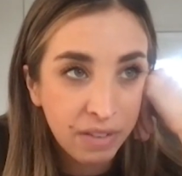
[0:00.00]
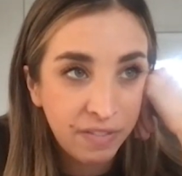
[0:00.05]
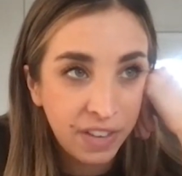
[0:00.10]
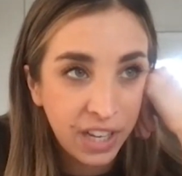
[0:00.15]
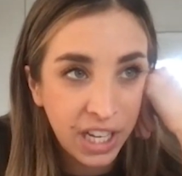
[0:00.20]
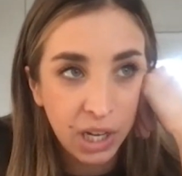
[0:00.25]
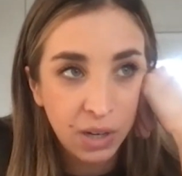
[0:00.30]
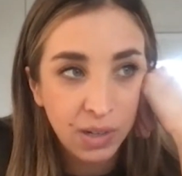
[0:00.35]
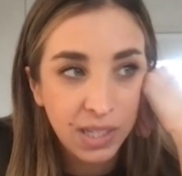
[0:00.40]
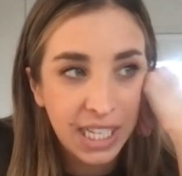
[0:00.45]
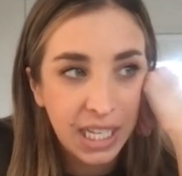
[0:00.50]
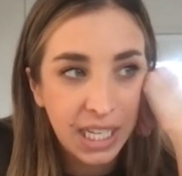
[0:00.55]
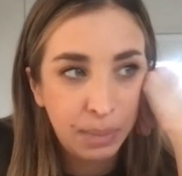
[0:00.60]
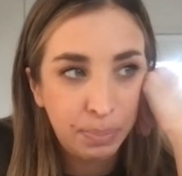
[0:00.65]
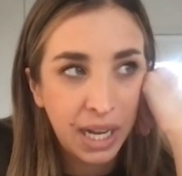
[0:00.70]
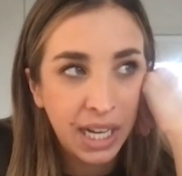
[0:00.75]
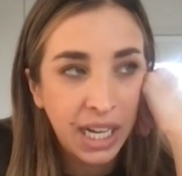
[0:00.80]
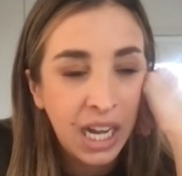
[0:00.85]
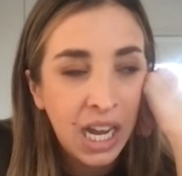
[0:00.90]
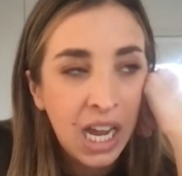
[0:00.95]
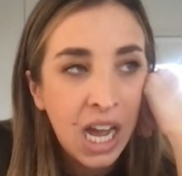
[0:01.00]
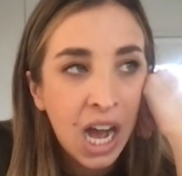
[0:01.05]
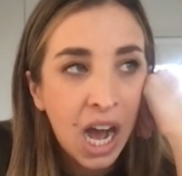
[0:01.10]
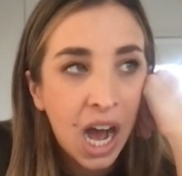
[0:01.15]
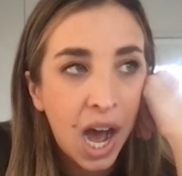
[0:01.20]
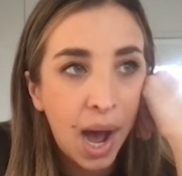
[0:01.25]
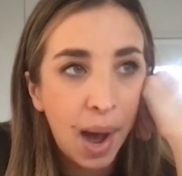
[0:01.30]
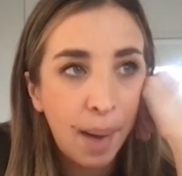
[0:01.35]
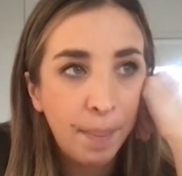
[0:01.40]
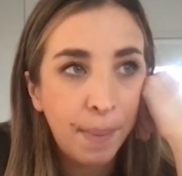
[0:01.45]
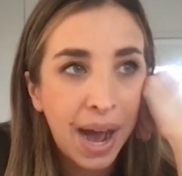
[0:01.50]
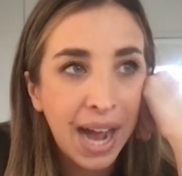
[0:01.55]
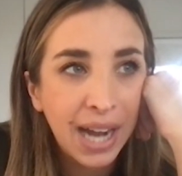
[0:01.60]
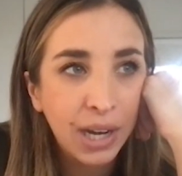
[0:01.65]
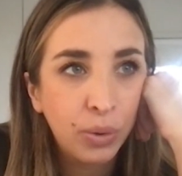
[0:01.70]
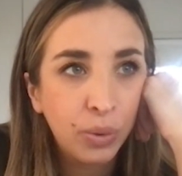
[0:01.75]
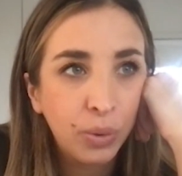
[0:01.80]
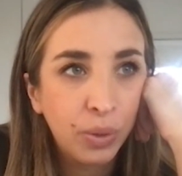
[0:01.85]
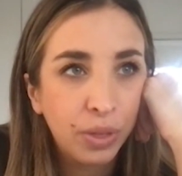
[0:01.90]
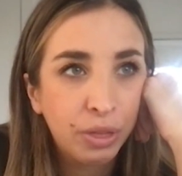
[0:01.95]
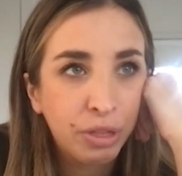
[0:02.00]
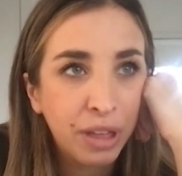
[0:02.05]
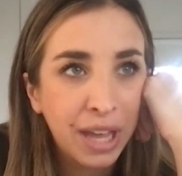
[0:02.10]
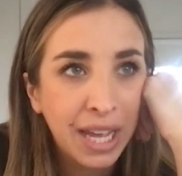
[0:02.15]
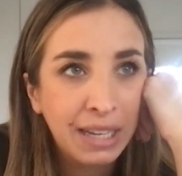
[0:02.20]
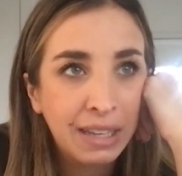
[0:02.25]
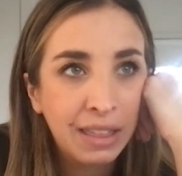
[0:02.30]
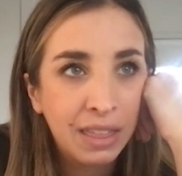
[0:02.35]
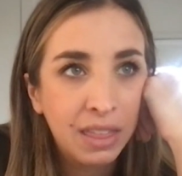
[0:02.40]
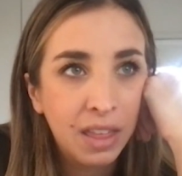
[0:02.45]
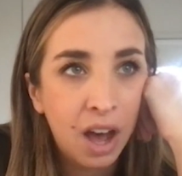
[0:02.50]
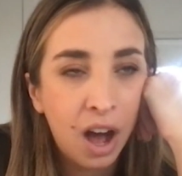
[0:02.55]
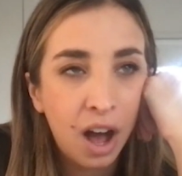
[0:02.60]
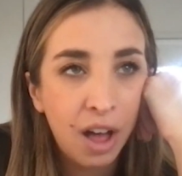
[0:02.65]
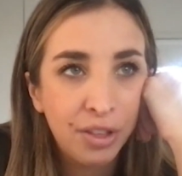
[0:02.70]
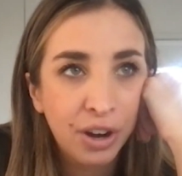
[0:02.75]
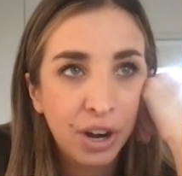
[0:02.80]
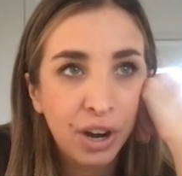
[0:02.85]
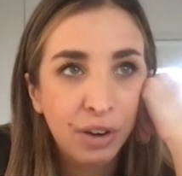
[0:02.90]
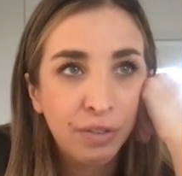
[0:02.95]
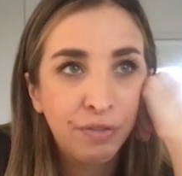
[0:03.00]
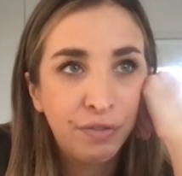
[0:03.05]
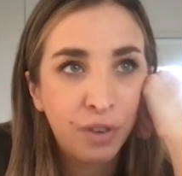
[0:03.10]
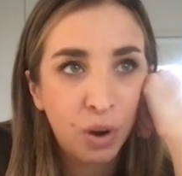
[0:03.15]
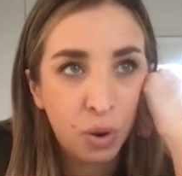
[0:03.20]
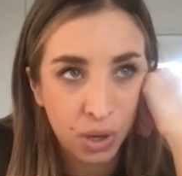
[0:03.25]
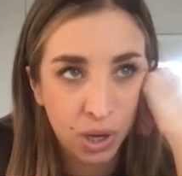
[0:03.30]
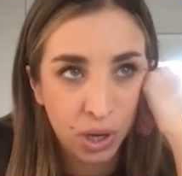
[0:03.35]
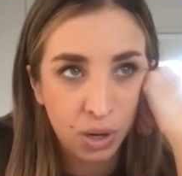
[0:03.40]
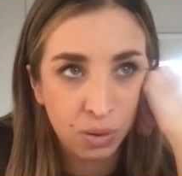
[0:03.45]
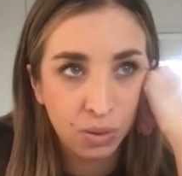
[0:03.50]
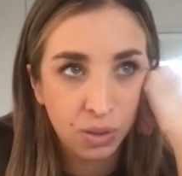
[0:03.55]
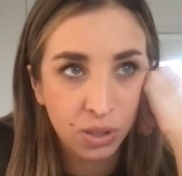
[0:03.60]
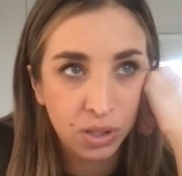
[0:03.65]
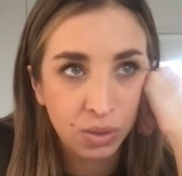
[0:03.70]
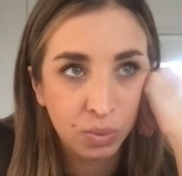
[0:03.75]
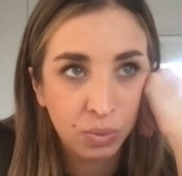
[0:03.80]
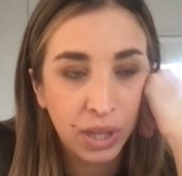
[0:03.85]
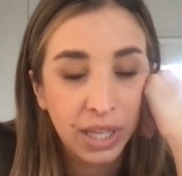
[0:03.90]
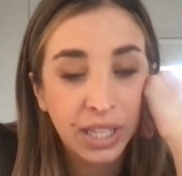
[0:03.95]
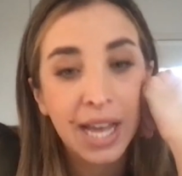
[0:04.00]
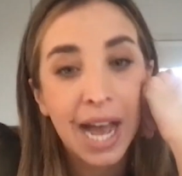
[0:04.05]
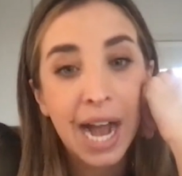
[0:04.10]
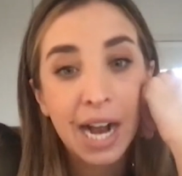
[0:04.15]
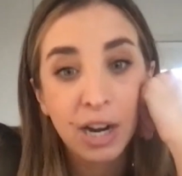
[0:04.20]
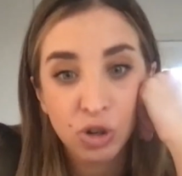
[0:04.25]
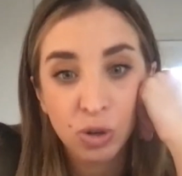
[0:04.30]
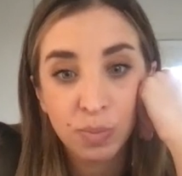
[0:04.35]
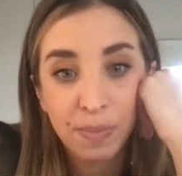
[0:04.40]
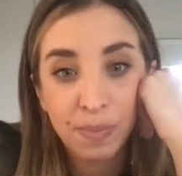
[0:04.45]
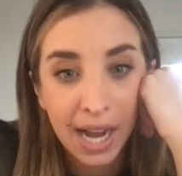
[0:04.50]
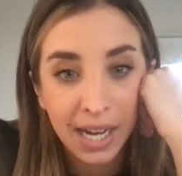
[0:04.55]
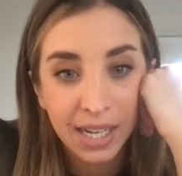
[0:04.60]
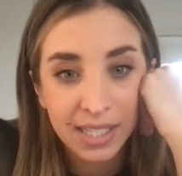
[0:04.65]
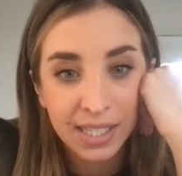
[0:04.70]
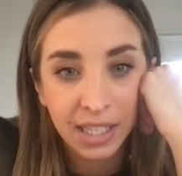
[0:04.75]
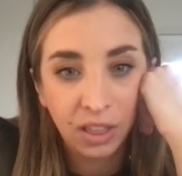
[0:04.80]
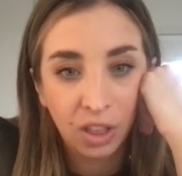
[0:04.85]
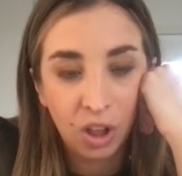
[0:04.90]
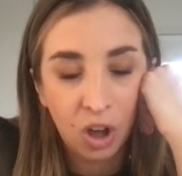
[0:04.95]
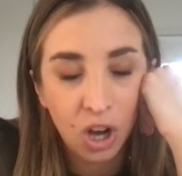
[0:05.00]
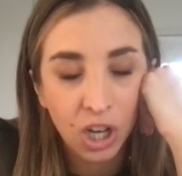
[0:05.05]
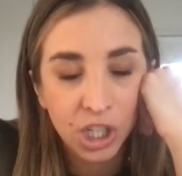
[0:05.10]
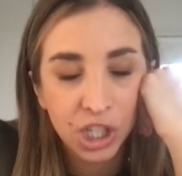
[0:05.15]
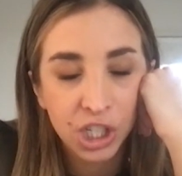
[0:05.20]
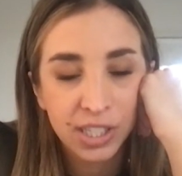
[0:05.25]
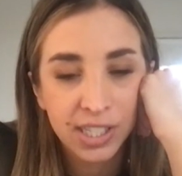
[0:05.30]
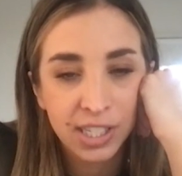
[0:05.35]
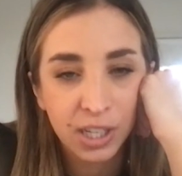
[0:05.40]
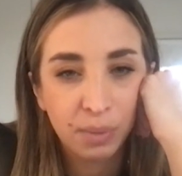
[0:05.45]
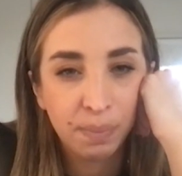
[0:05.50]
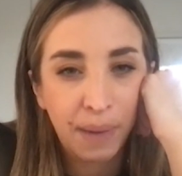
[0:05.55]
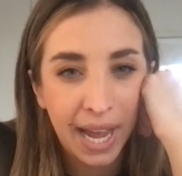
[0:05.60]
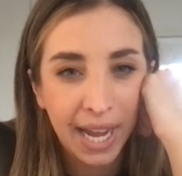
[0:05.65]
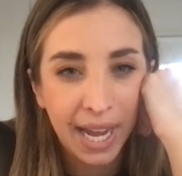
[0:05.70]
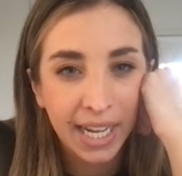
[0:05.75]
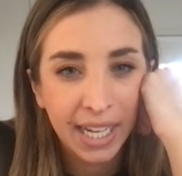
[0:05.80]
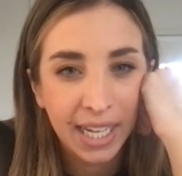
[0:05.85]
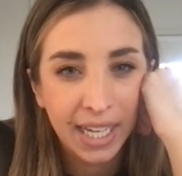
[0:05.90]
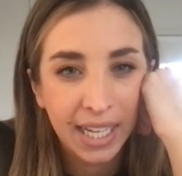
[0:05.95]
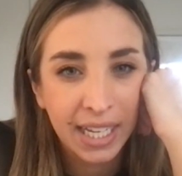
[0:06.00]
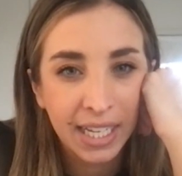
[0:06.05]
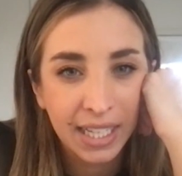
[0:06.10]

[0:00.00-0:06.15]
My video did, but I don't think the other photos, like the actual magazine launch, is till May.